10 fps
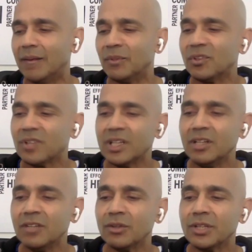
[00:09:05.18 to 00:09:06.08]
studies
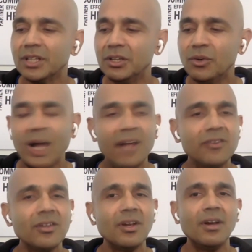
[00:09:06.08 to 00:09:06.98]
out of the US,
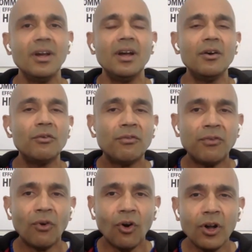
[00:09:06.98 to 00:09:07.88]

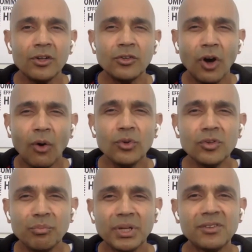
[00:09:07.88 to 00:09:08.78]

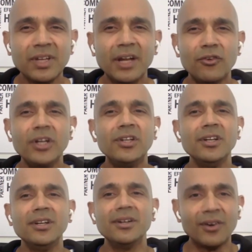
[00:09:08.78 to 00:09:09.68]
4,000%
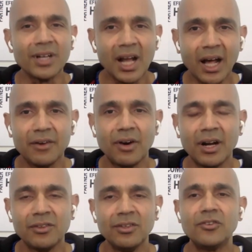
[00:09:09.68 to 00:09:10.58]
return on
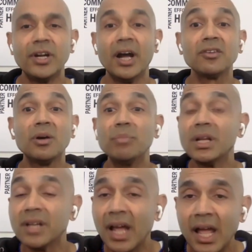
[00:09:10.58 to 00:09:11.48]
cataract surgery as compared
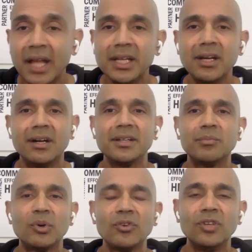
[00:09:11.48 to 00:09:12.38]
to any other
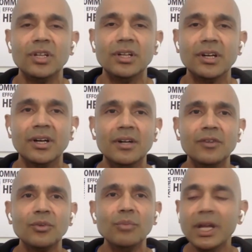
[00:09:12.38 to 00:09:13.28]
procedure.
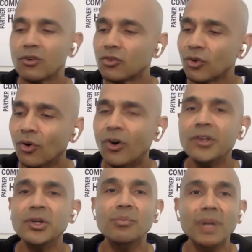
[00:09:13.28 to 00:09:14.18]
So make sure
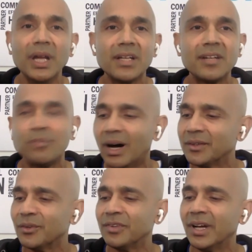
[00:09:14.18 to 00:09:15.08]
you make this part
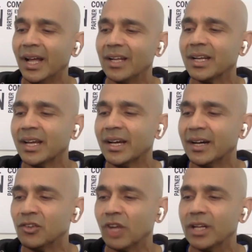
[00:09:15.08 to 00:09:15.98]
of your healthcare
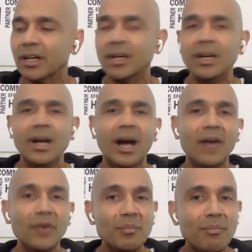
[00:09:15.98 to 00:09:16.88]
agenda. And
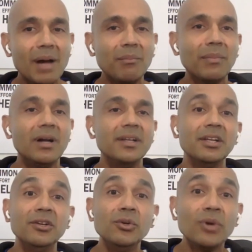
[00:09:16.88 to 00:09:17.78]
remember,
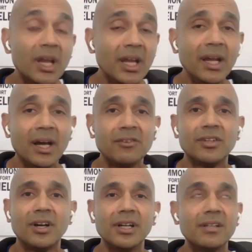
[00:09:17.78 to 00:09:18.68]
the UK has
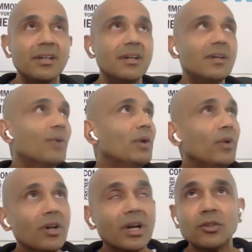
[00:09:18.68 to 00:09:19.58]
done it. When we
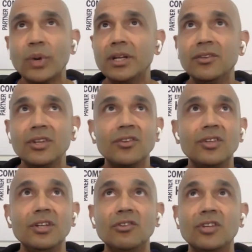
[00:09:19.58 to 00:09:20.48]
look at
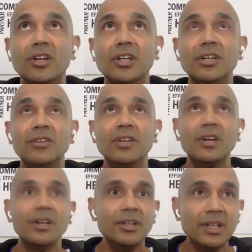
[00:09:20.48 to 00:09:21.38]
2016 studies,
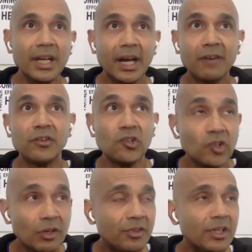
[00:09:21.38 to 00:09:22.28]
they have
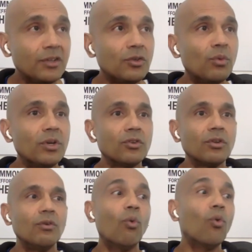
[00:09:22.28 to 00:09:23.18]
shifted towards
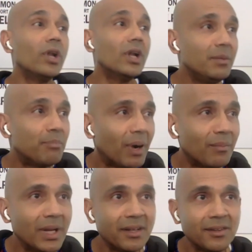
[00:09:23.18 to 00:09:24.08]
only
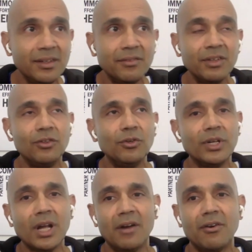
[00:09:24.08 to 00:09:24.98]
public service doing
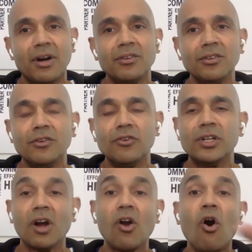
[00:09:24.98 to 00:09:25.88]
cataract surgery, to
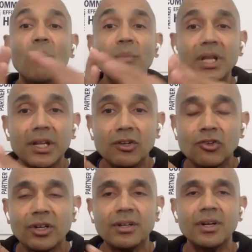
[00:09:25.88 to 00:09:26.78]
a
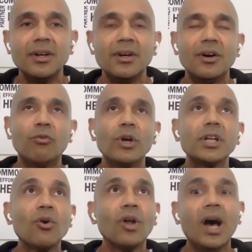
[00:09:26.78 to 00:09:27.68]
combination of what they
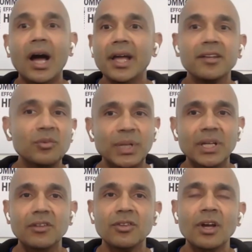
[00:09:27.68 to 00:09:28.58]
call
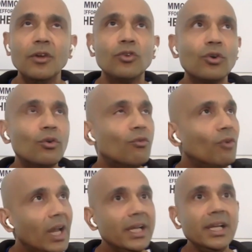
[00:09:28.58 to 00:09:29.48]
ISPs. So
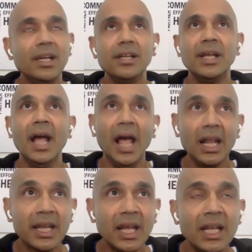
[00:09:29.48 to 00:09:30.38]
really, the
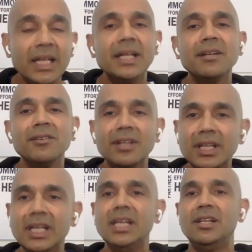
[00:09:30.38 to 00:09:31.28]
healthcare leaders
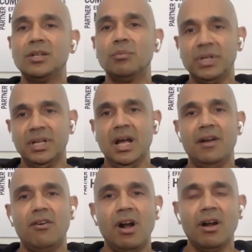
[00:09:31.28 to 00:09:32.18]
need to put
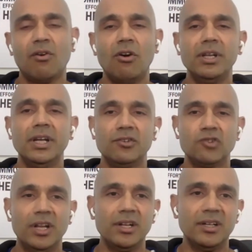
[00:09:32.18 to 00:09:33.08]
cataract on the
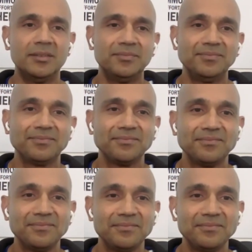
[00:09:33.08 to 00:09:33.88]
agenda. And